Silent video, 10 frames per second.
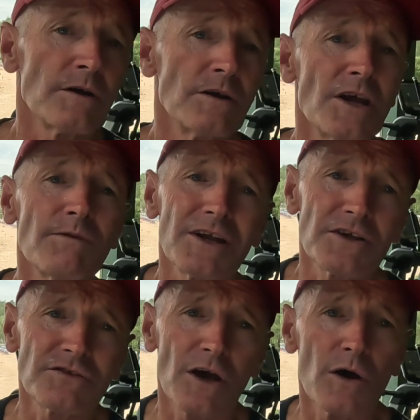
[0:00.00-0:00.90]

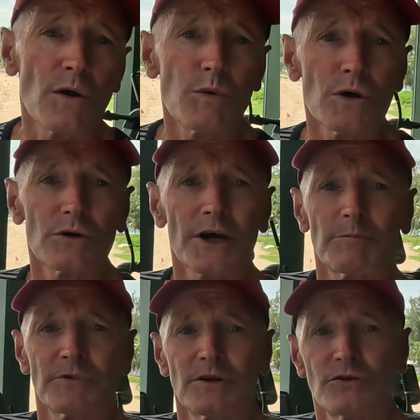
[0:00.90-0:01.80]
Nevertheless, a well
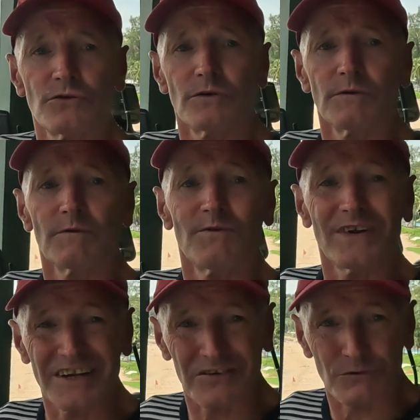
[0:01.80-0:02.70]
kept
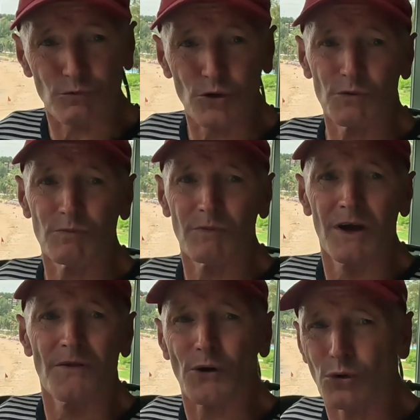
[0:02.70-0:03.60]
fitness room,
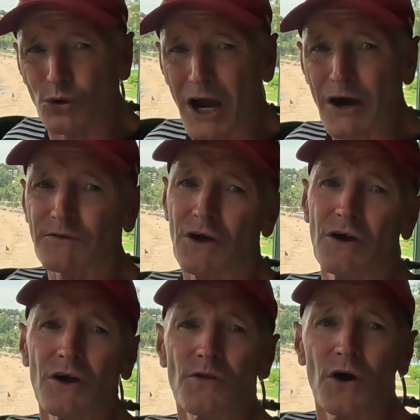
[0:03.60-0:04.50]
they'll look after
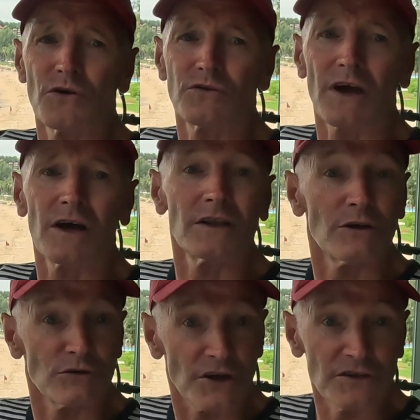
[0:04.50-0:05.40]
those
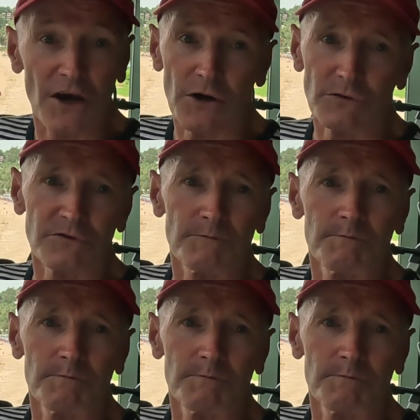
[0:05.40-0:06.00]
little details.